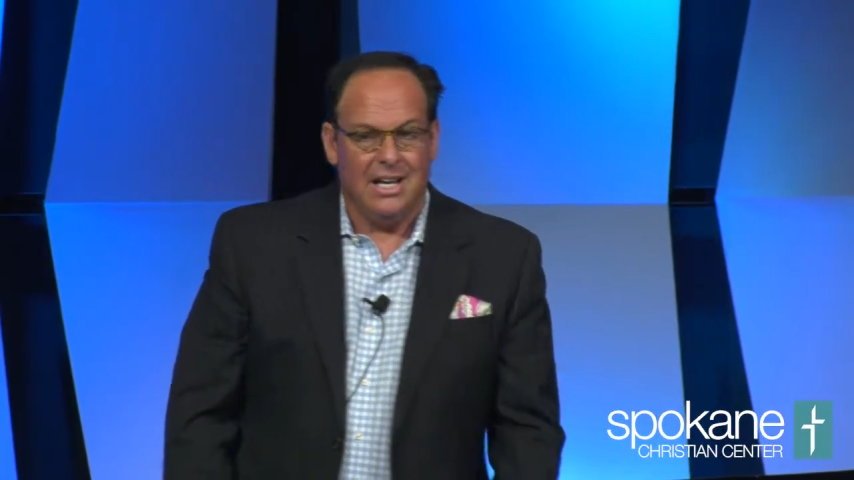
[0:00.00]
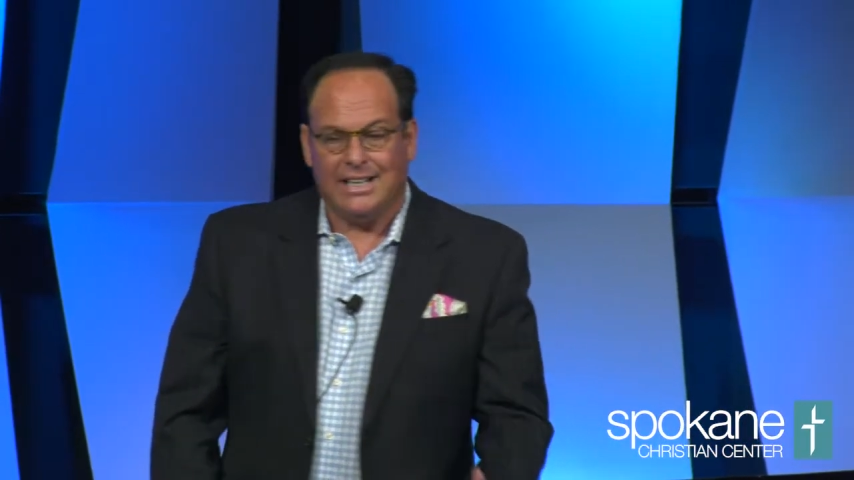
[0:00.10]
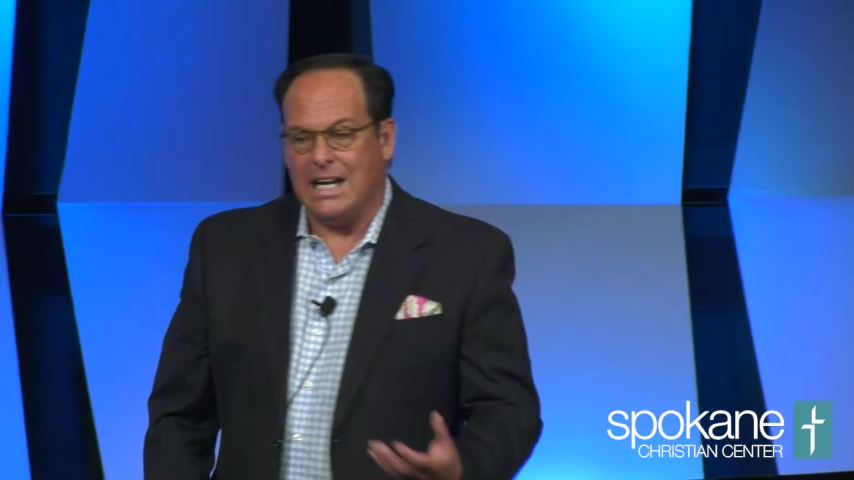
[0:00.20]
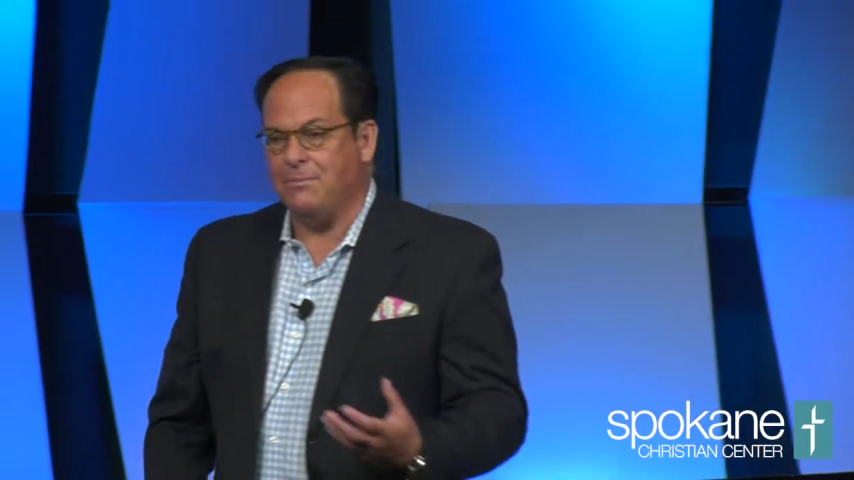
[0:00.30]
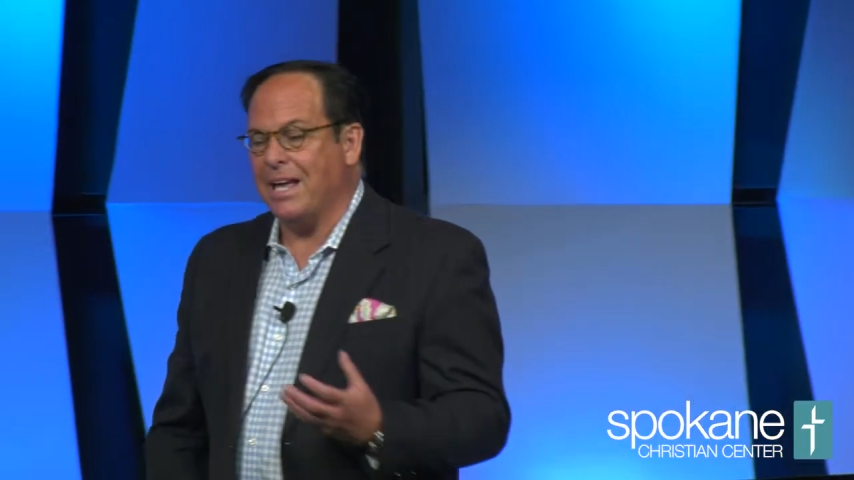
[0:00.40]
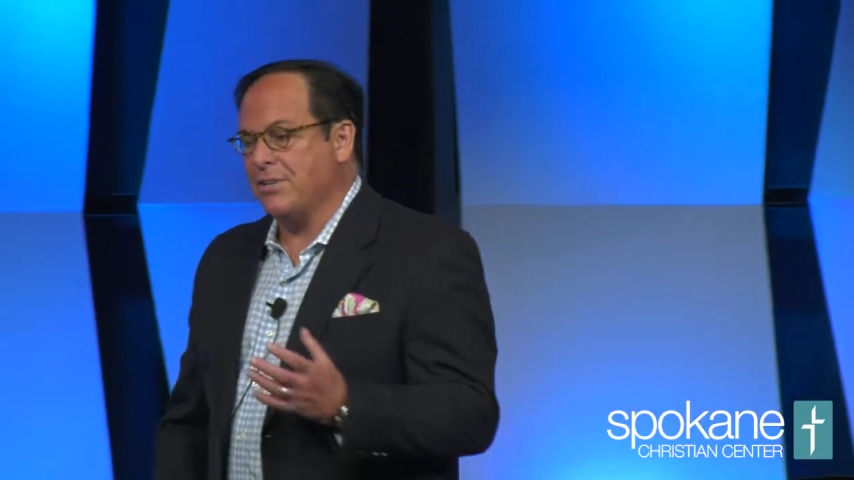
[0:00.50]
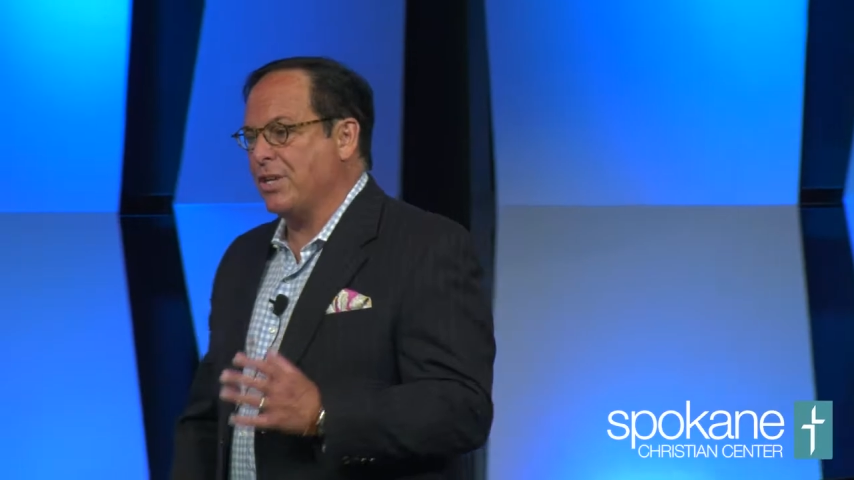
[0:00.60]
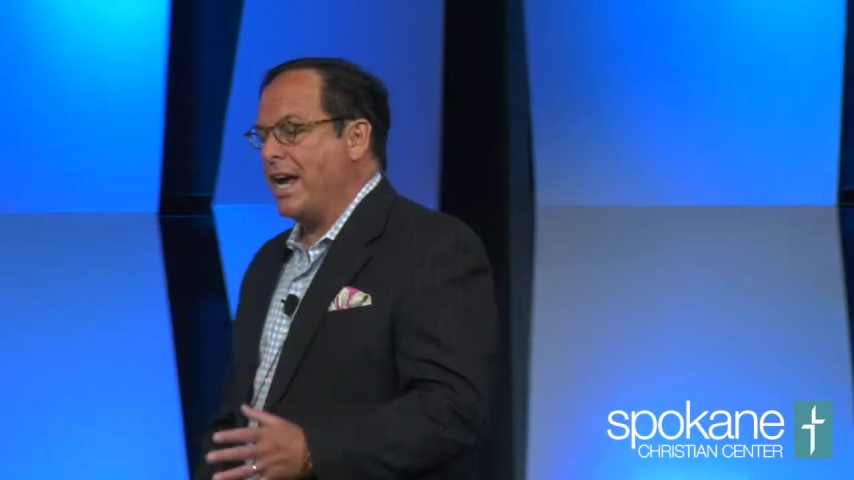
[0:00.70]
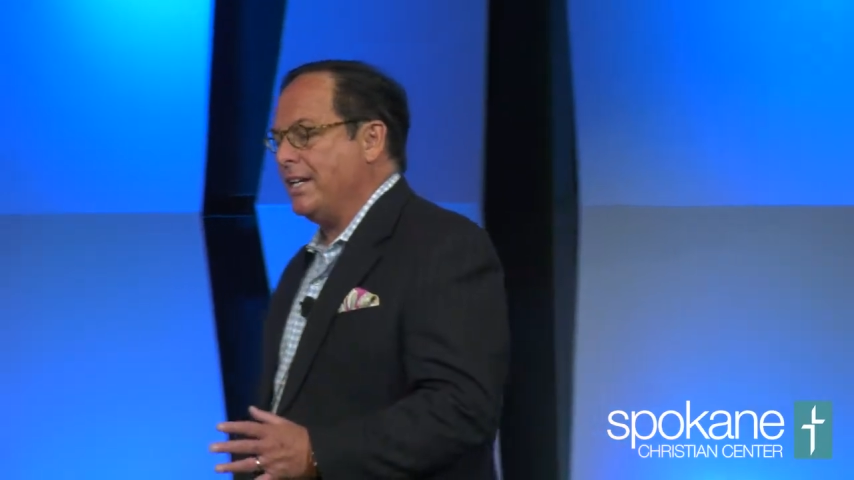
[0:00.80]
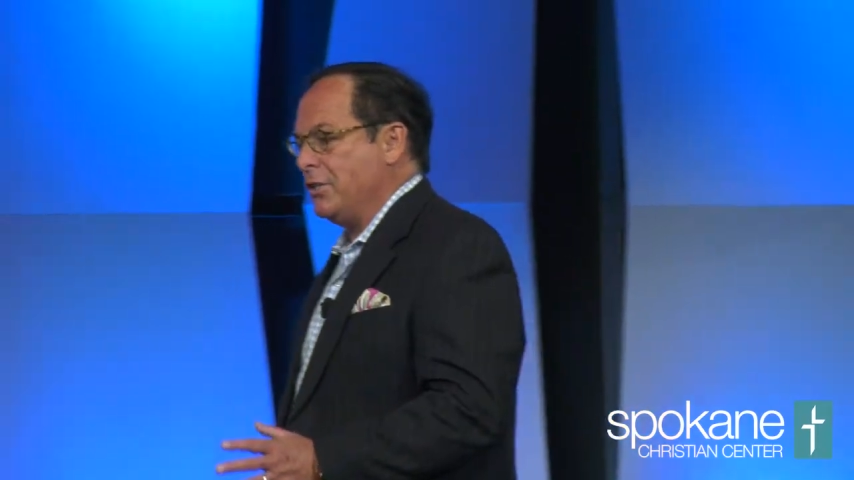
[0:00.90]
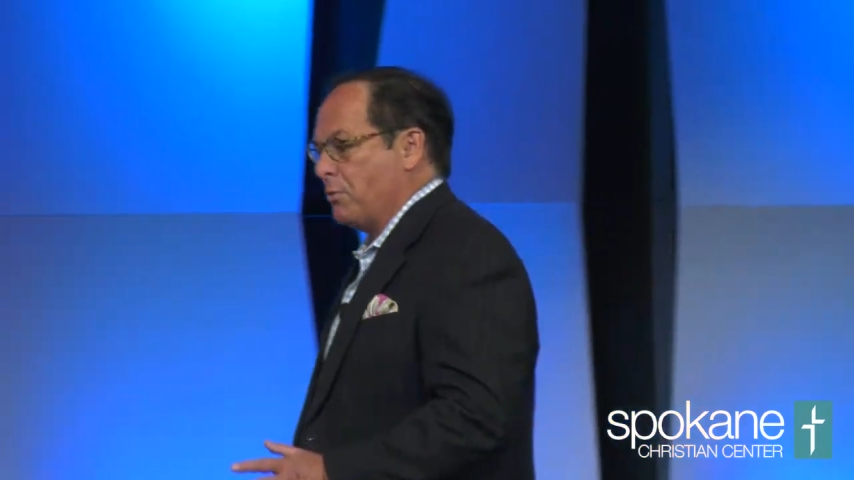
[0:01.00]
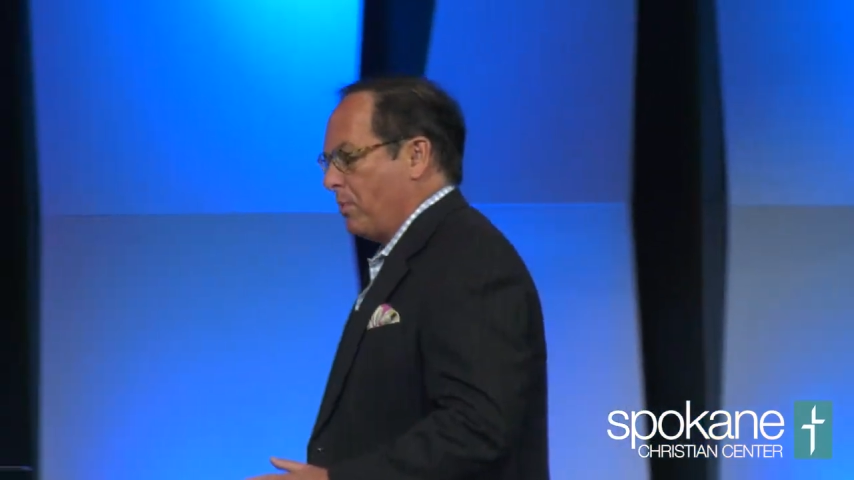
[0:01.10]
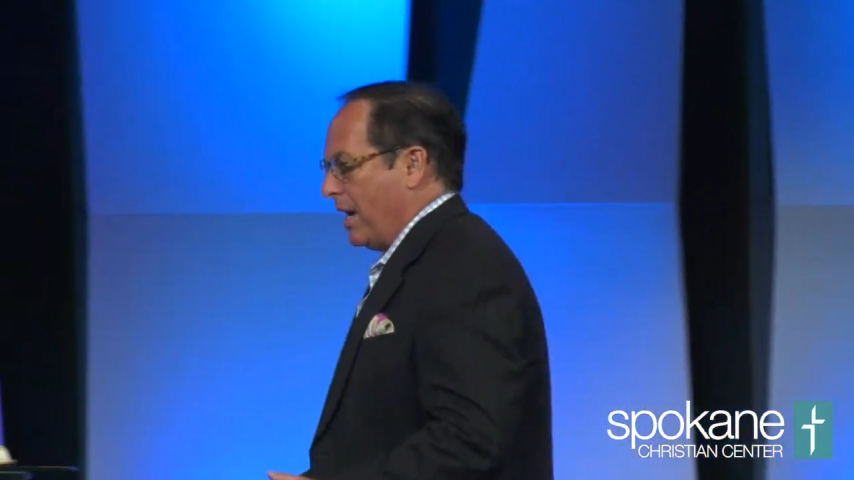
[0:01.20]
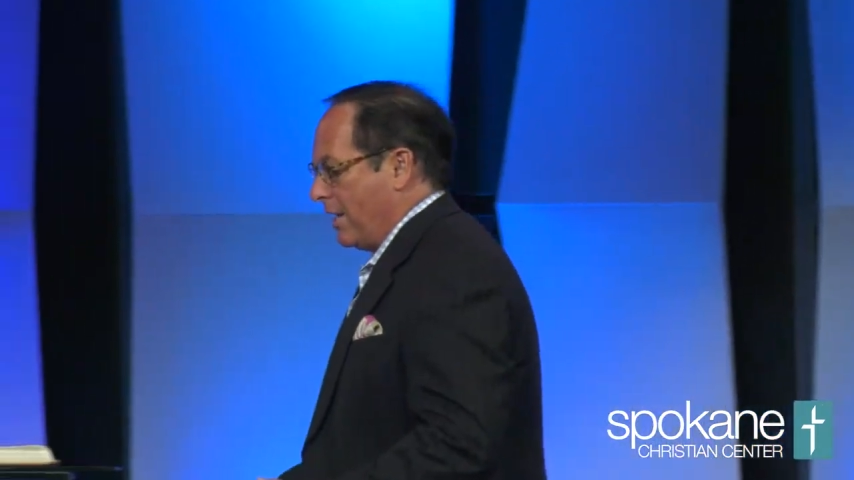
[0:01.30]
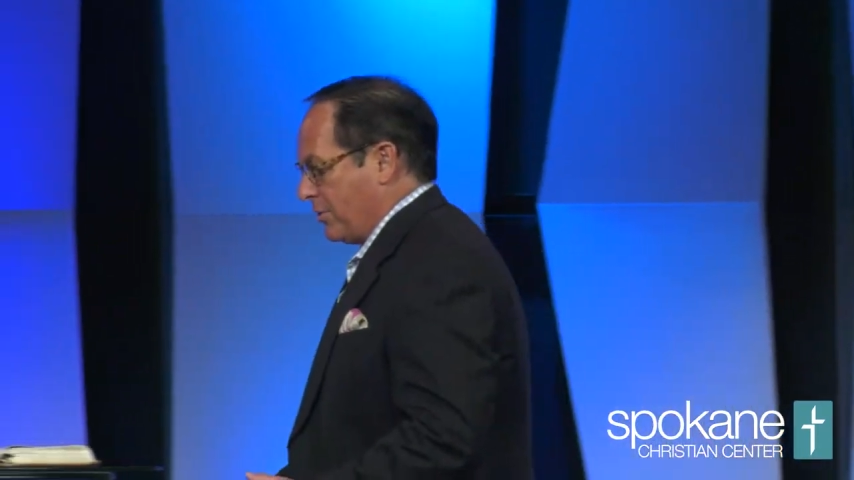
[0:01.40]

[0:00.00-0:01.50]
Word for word: Keep that date in your brain.